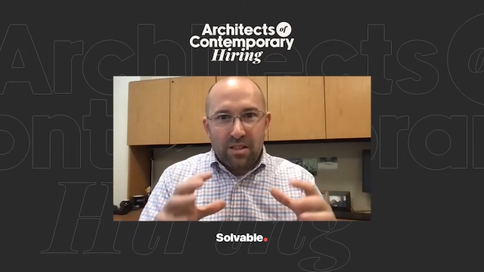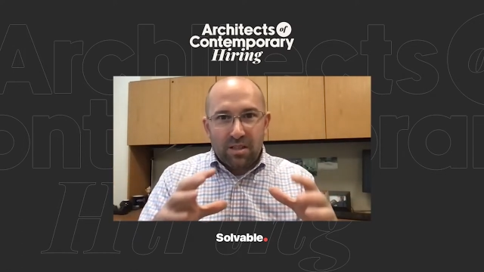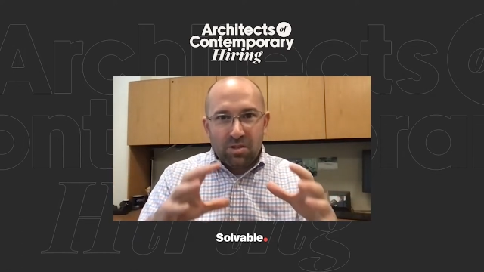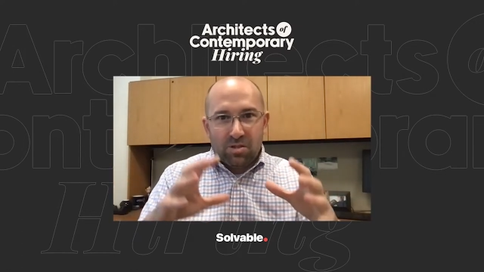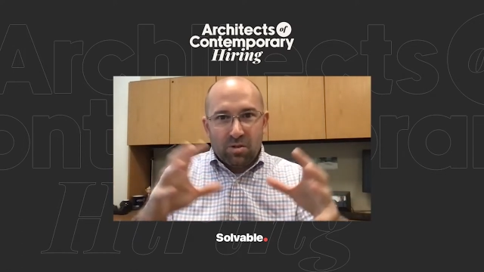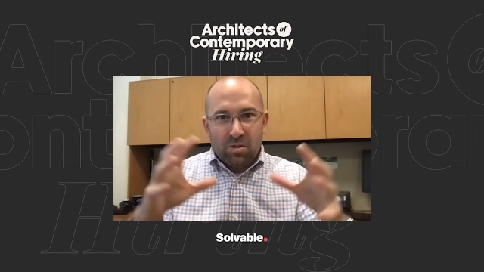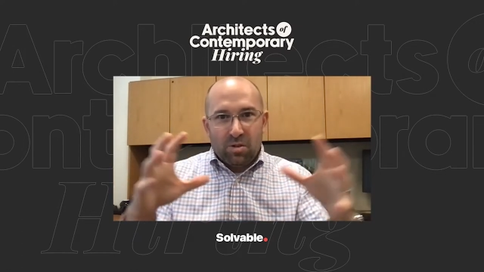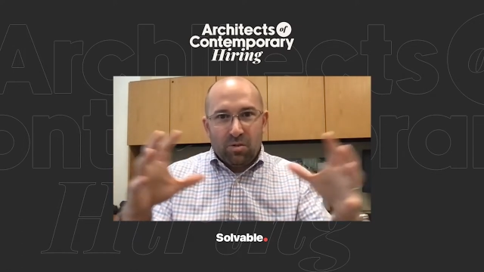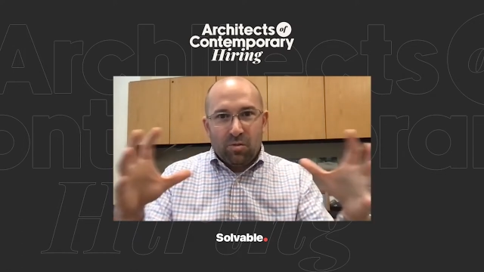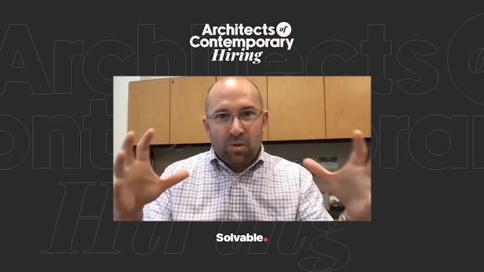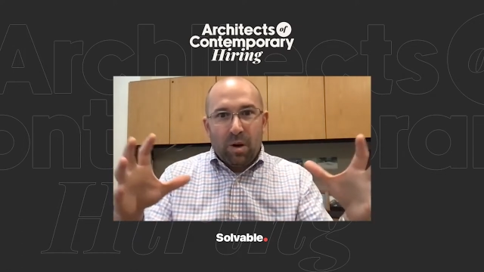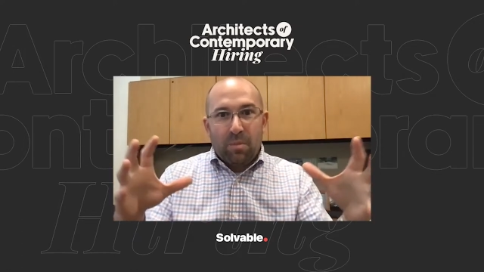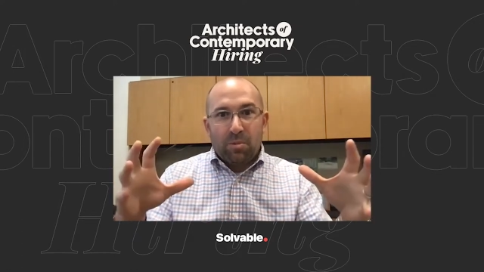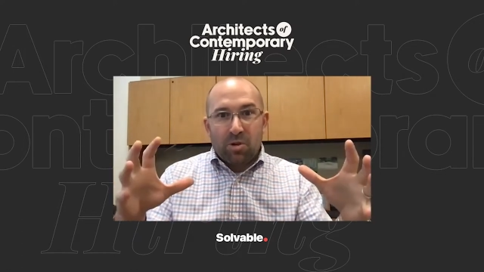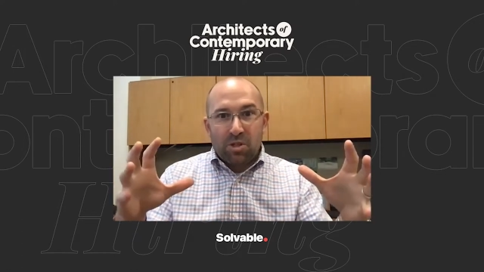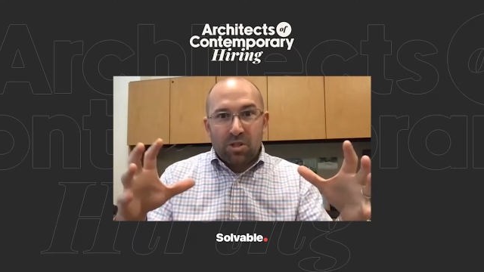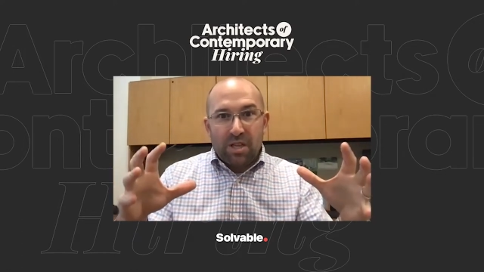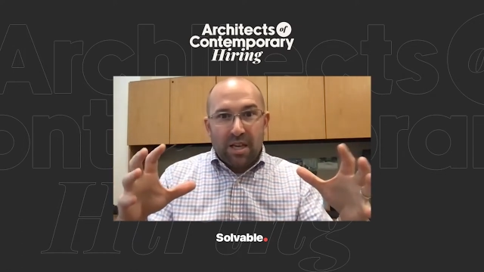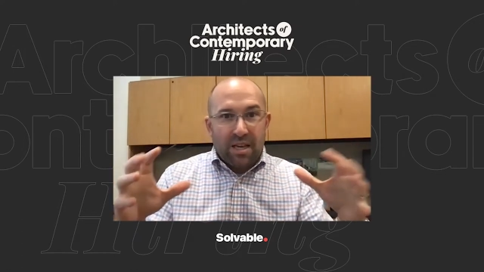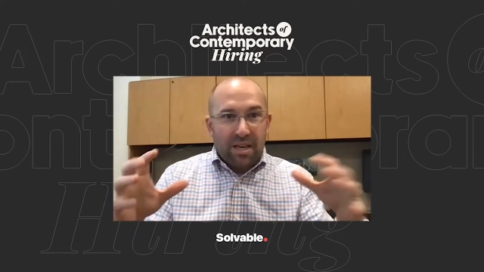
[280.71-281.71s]
That sort of
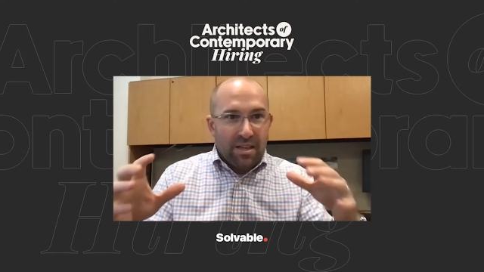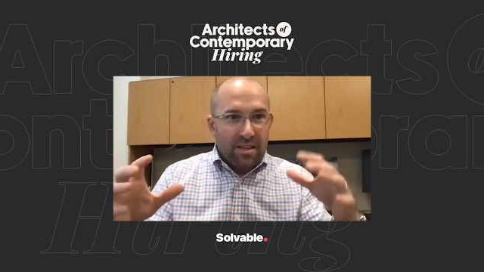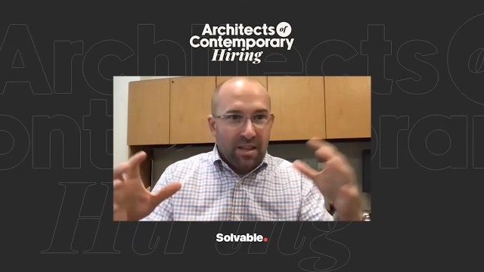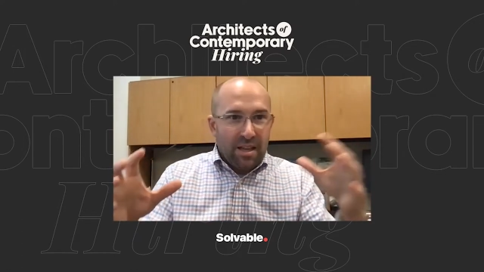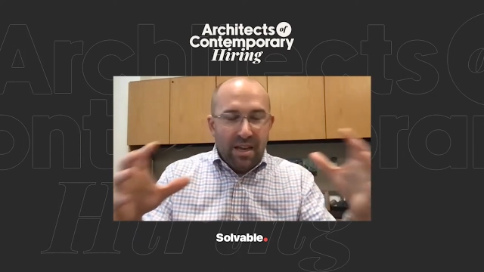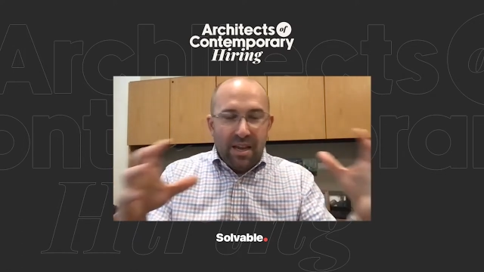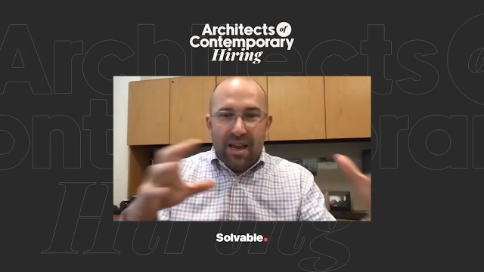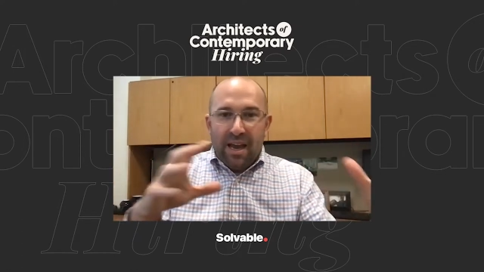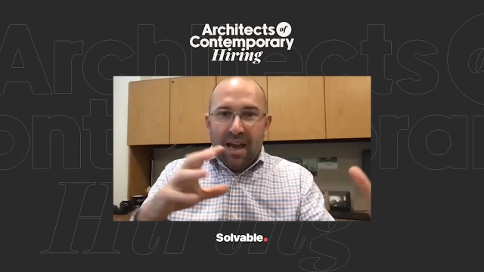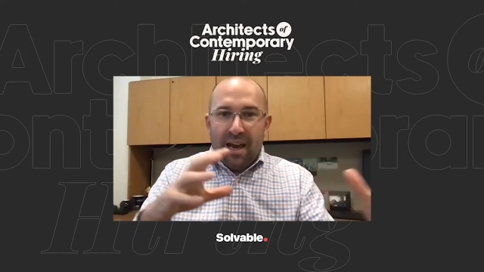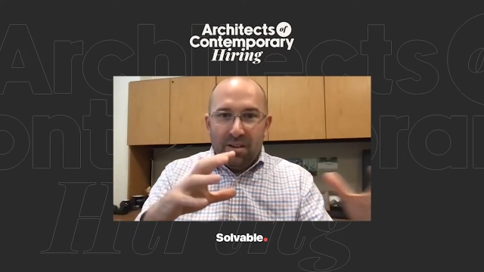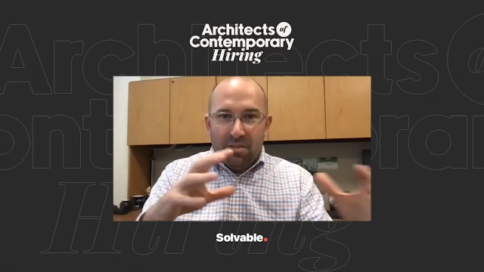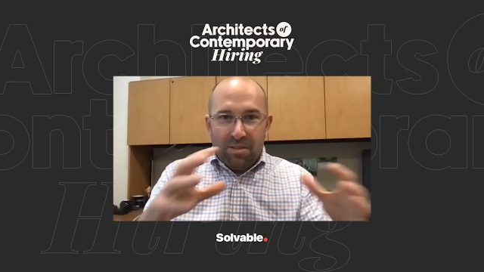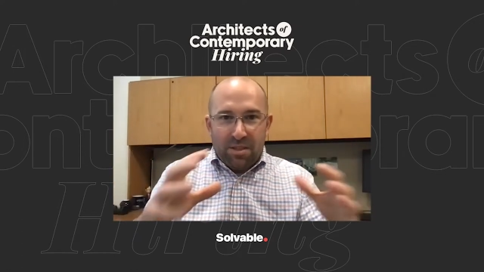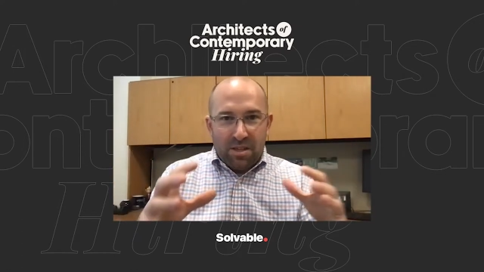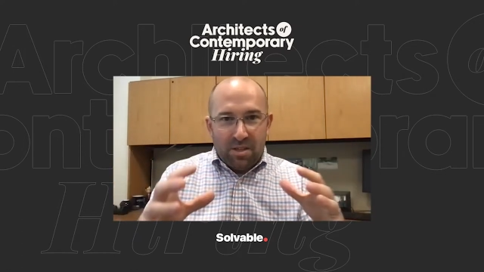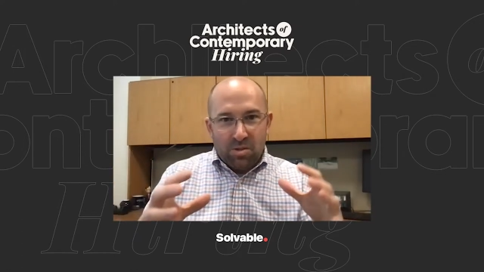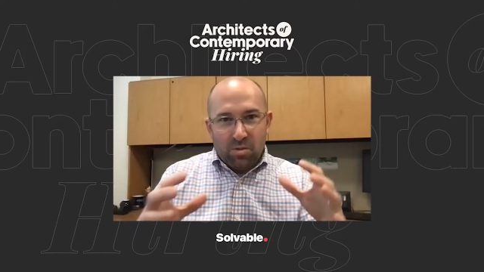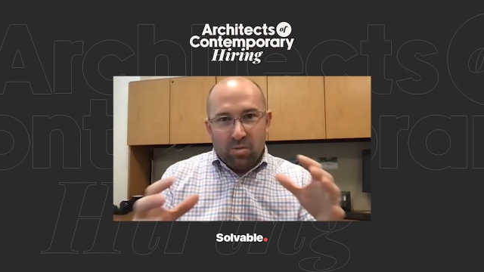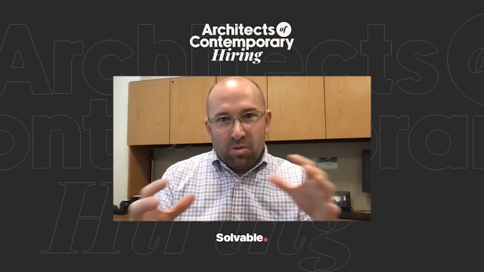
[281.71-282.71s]
represented how
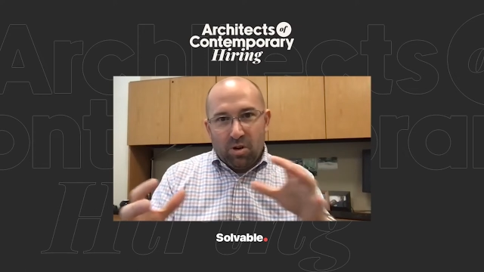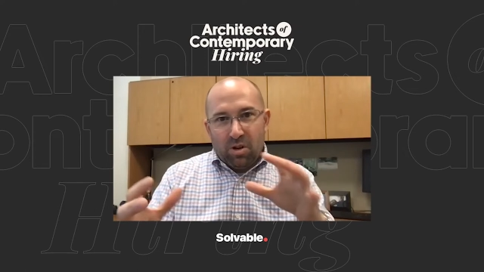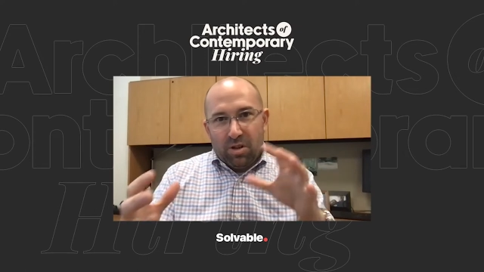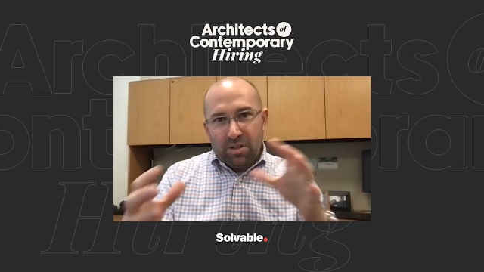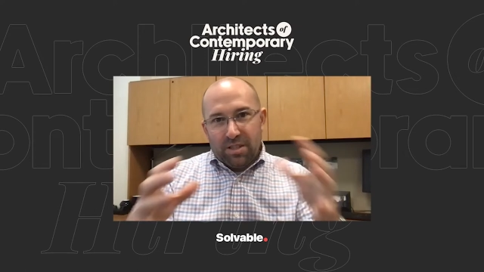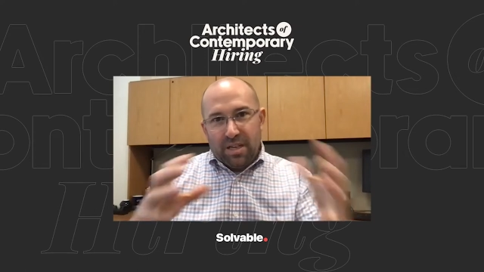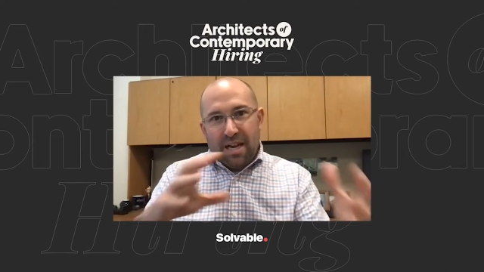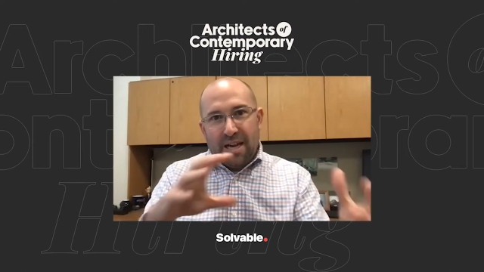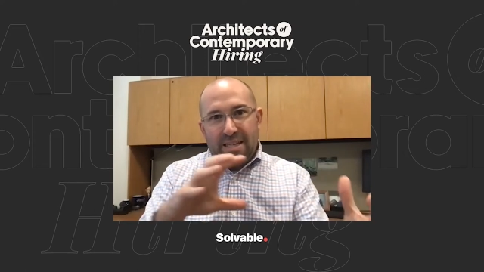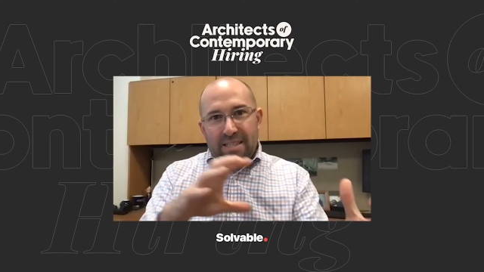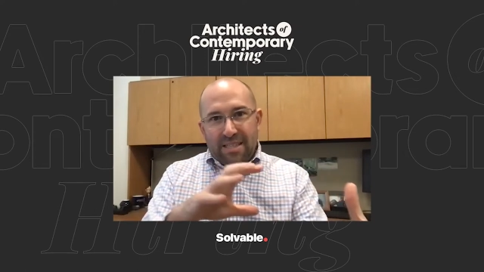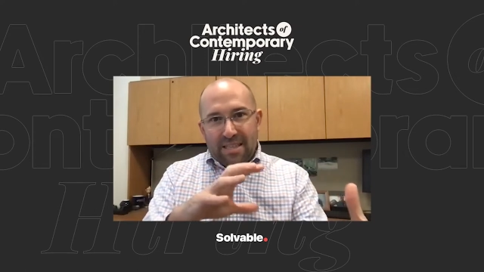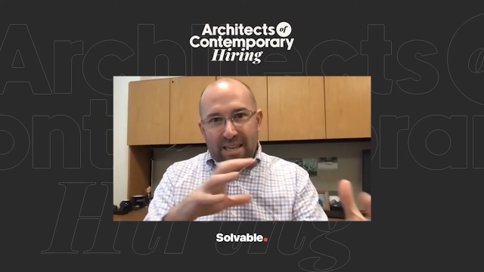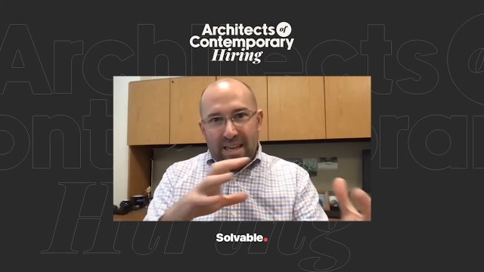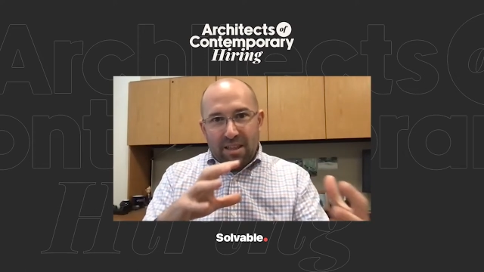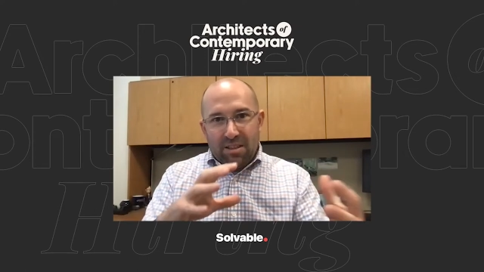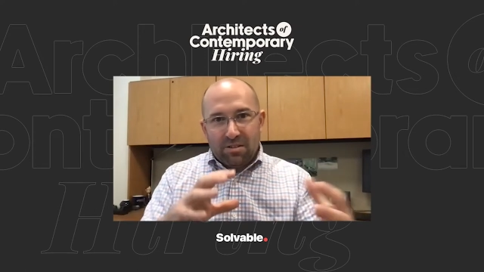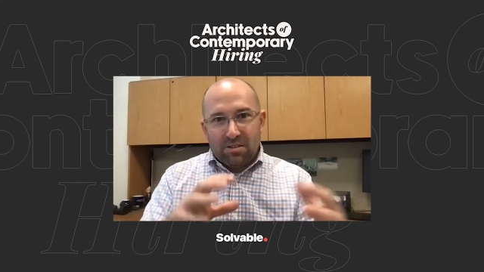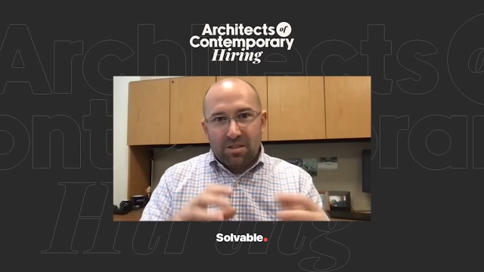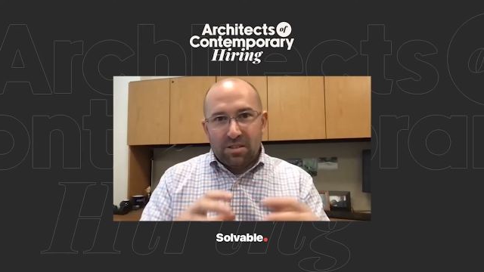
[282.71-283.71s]
things were all tied
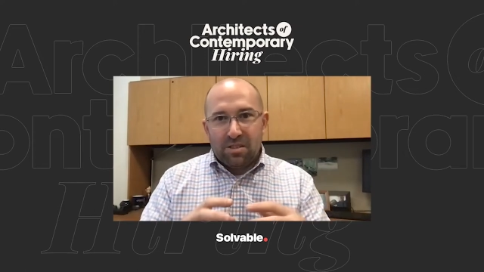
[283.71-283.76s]
together